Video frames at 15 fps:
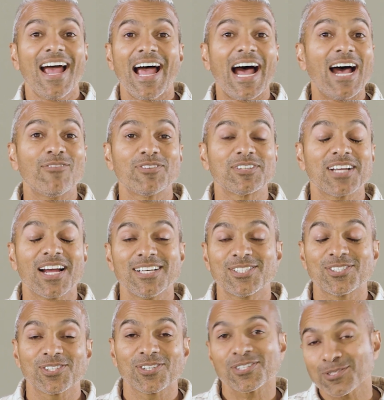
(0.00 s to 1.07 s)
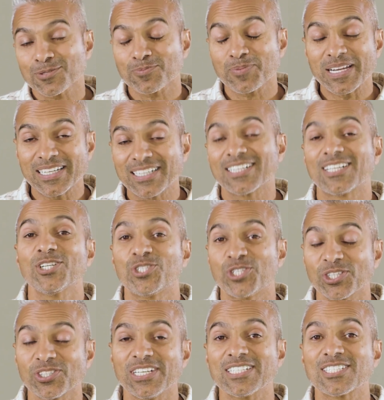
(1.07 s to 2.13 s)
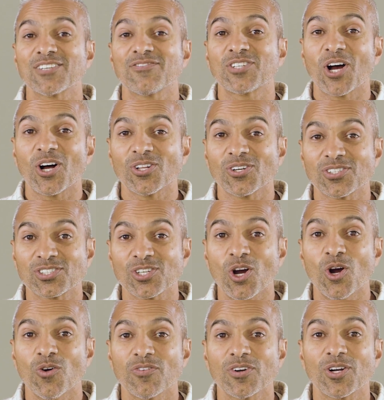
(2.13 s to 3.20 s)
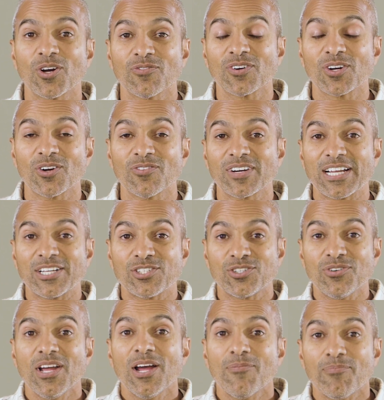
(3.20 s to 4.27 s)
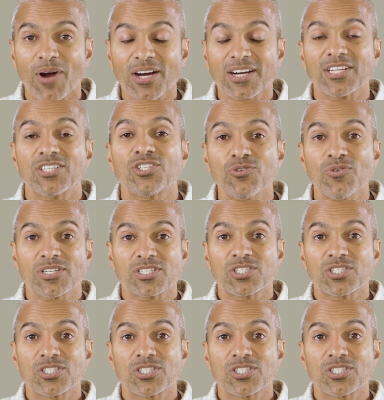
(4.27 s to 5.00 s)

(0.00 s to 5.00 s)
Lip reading: advertisers are spending gajillions of dollars over and over and over again to market to us,